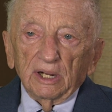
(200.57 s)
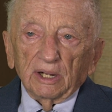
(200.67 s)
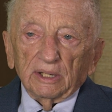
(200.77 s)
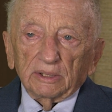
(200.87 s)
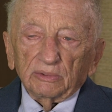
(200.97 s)

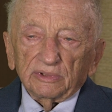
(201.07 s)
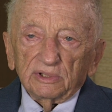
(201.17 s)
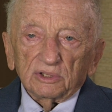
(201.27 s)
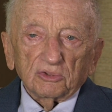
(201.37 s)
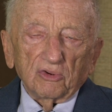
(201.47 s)
with the
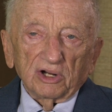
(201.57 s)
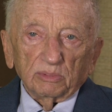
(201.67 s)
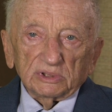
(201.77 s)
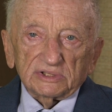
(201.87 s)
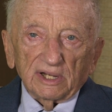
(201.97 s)

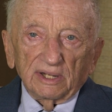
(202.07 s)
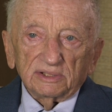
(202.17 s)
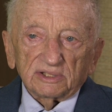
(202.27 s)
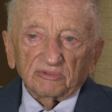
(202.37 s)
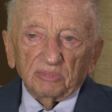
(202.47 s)
incredible
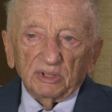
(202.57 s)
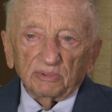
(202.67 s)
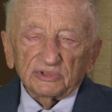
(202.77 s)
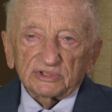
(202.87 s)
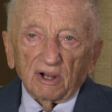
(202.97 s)
sights of
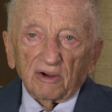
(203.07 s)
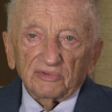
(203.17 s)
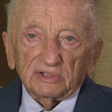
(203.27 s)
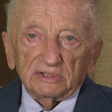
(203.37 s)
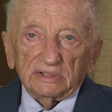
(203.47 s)
people
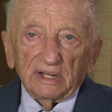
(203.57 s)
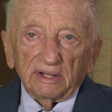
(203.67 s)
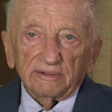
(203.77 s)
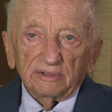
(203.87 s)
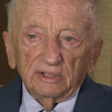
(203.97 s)
starving to
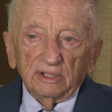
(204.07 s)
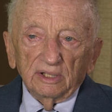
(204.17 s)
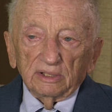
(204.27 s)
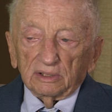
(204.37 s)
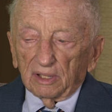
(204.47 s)
death,
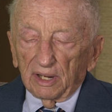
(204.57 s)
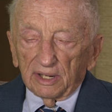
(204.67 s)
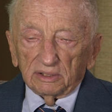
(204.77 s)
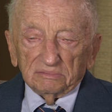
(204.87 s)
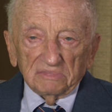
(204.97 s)

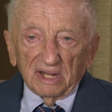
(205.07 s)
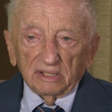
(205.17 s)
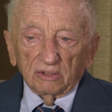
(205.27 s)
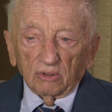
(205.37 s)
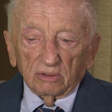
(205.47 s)
lying dead
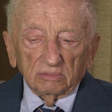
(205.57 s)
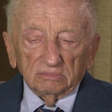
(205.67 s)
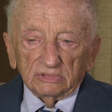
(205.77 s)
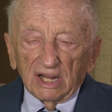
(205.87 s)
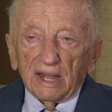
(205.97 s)
or
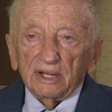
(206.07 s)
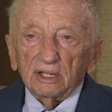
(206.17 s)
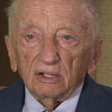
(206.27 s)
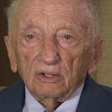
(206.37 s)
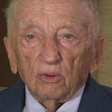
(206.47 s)

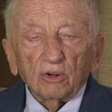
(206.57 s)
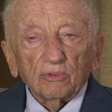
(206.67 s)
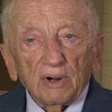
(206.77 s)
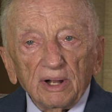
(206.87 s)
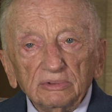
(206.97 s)
dying all
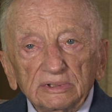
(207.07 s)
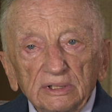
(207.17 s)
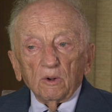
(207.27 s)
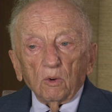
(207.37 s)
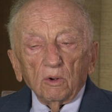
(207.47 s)
around.
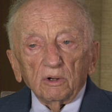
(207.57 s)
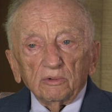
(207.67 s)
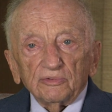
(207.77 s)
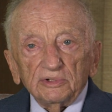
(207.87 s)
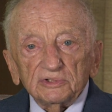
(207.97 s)
All
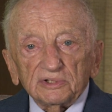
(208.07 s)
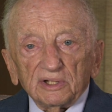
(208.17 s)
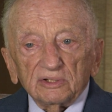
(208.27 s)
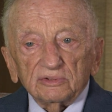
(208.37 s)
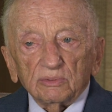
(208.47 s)
of these
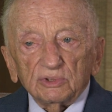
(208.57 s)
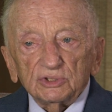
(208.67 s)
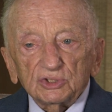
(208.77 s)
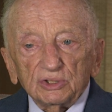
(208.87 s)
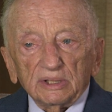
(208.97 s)
things, which